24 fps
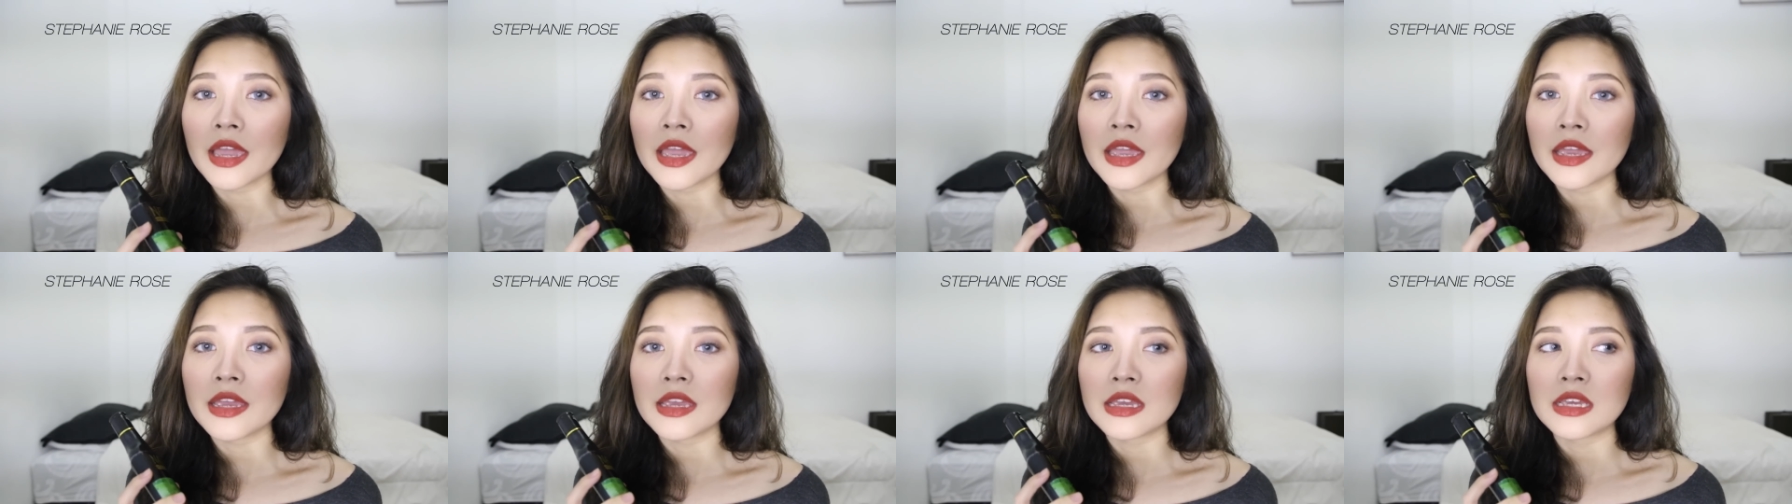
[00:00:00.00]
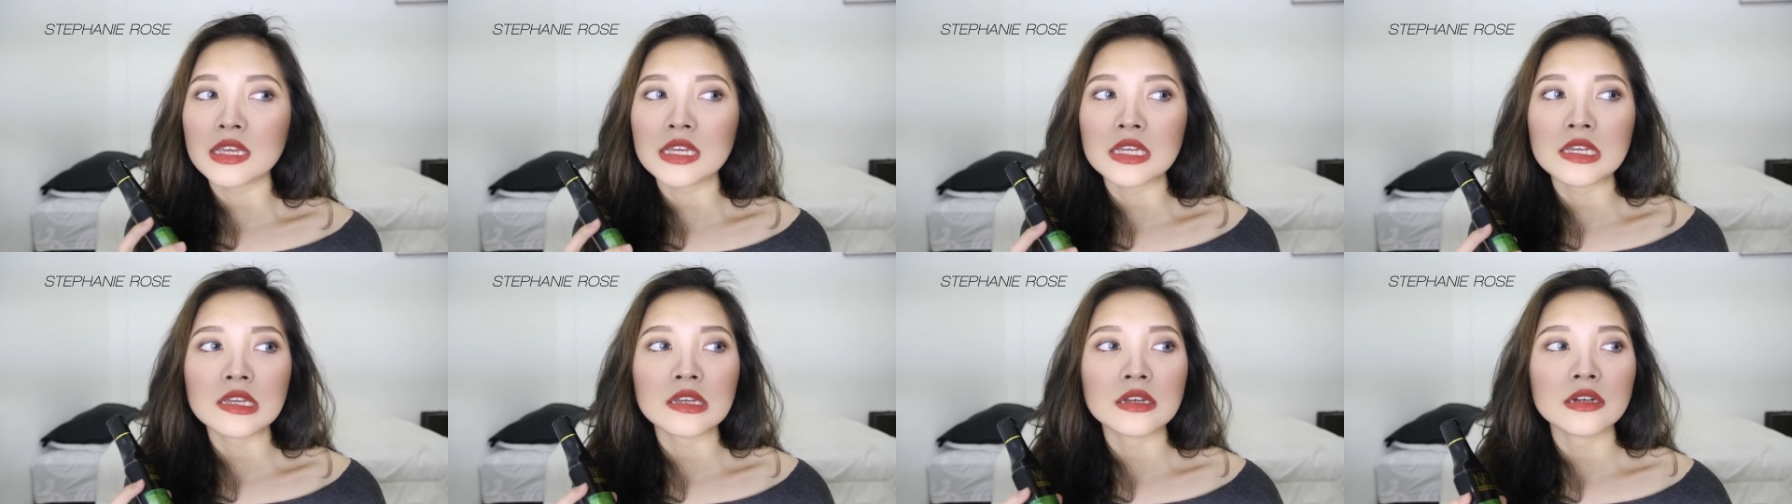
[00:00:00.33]

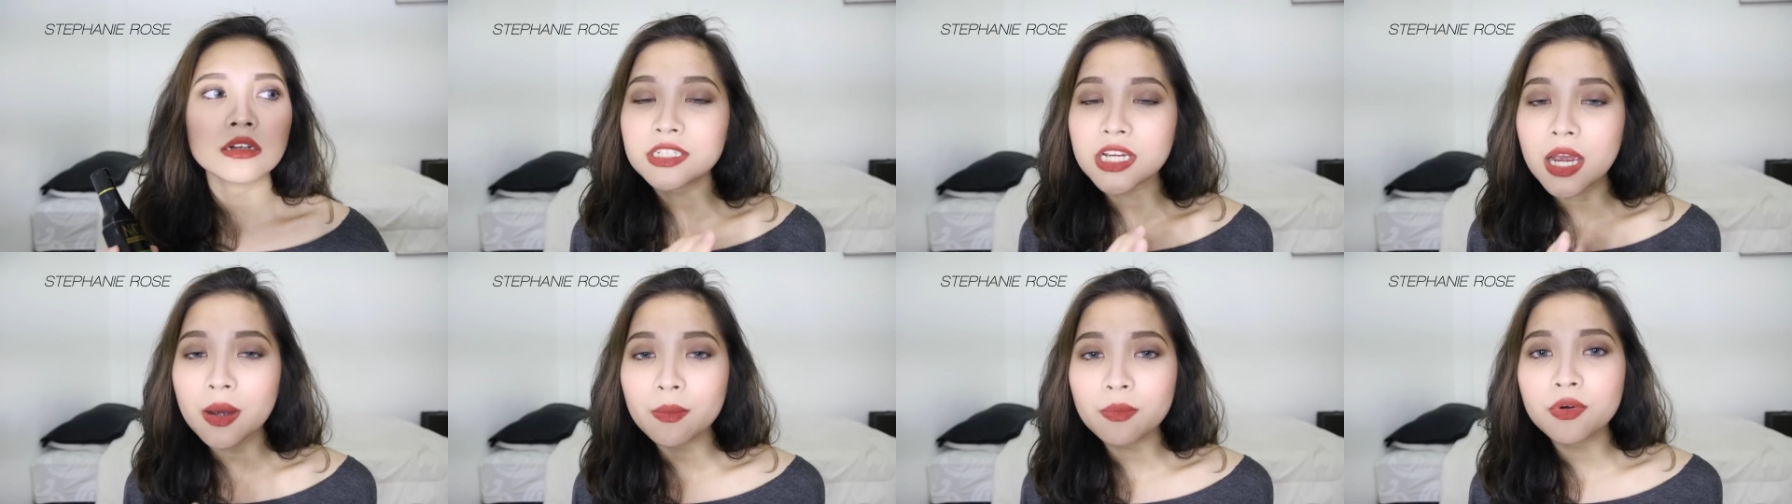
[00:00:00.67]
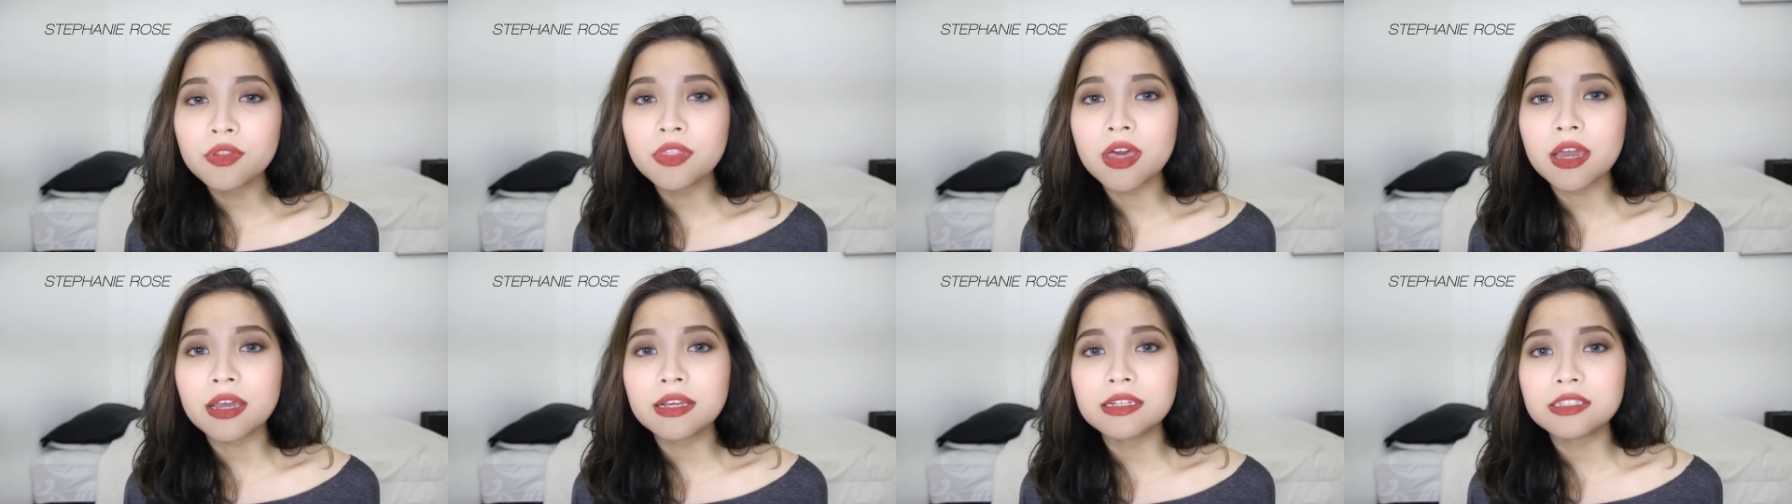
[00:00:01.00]
a
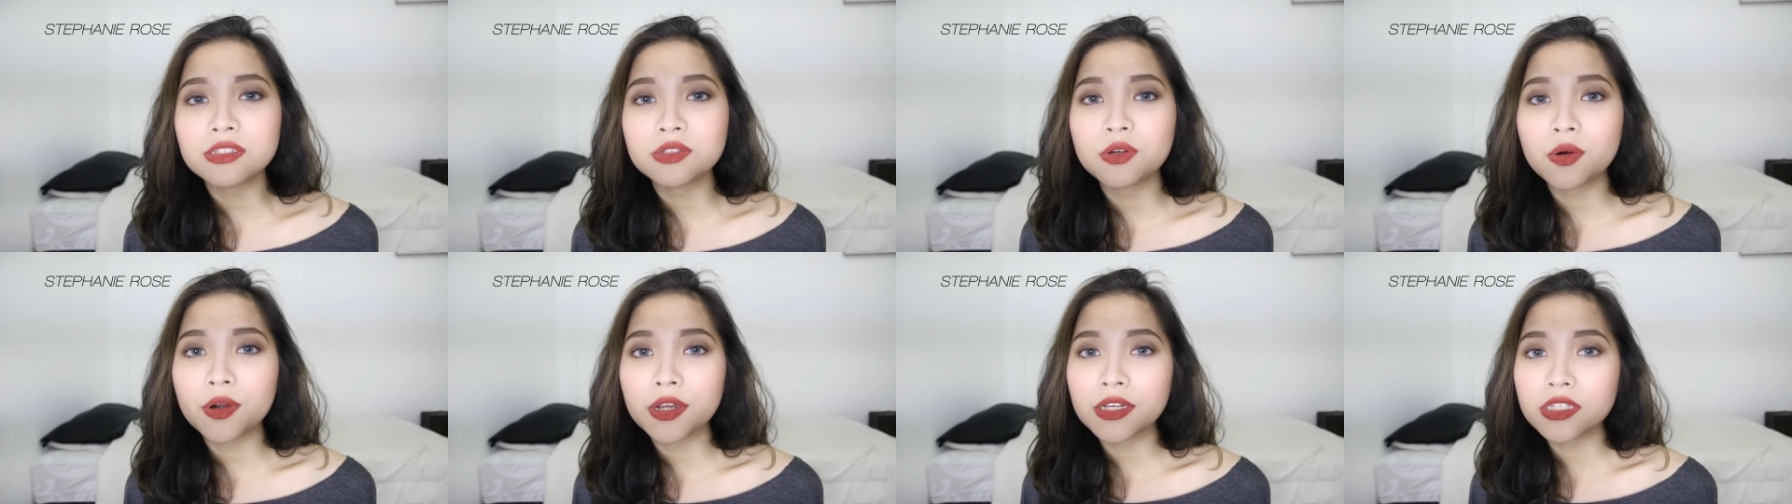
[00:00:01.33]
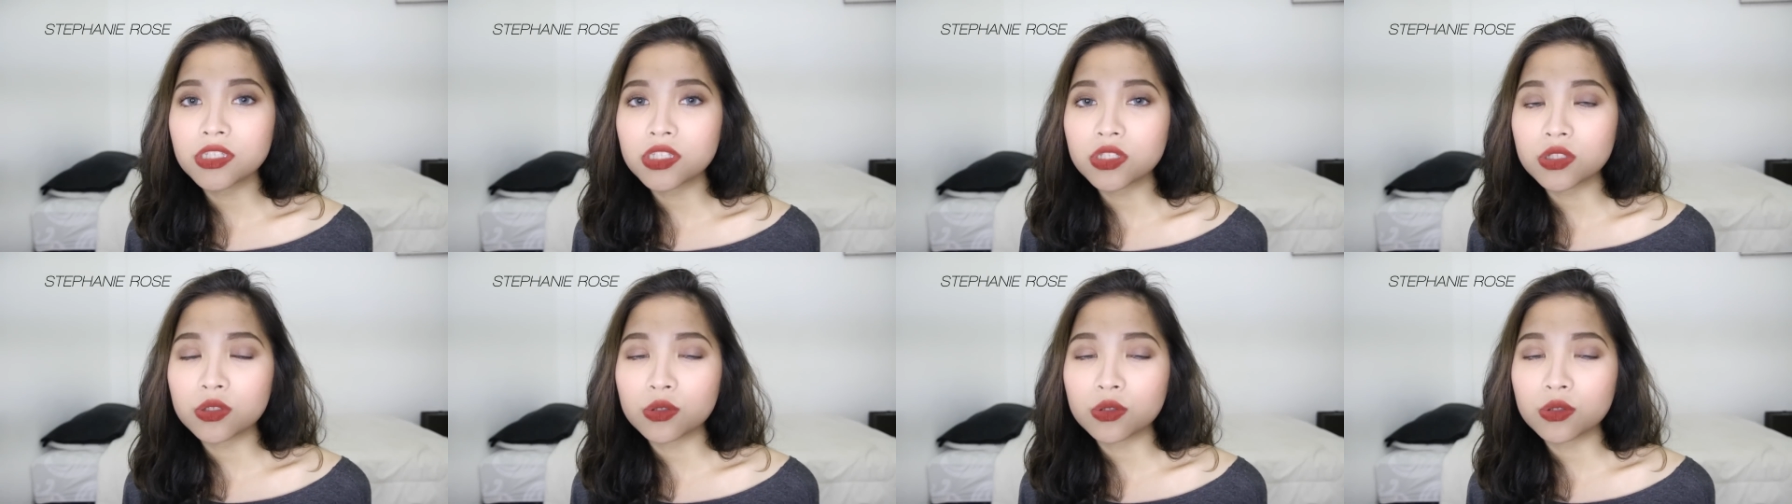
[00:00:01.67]
shampoo that is going